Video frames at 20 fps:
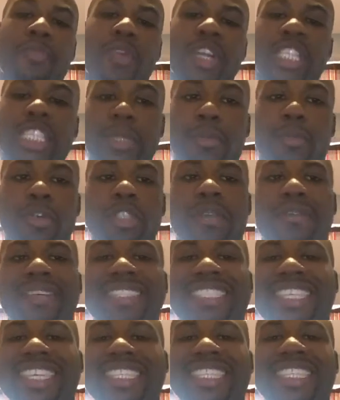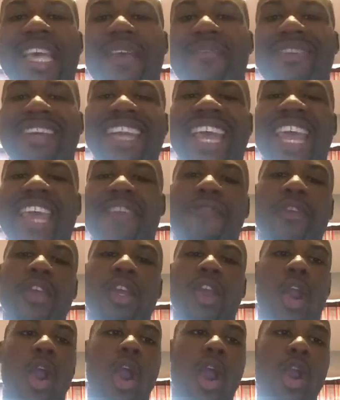principles of a 6, 7, and
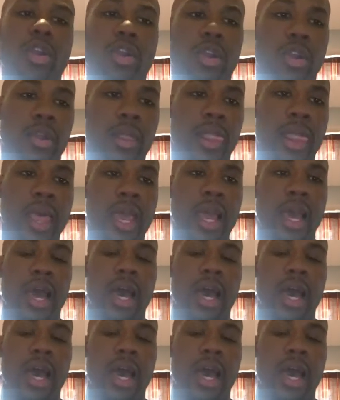8-figure earner.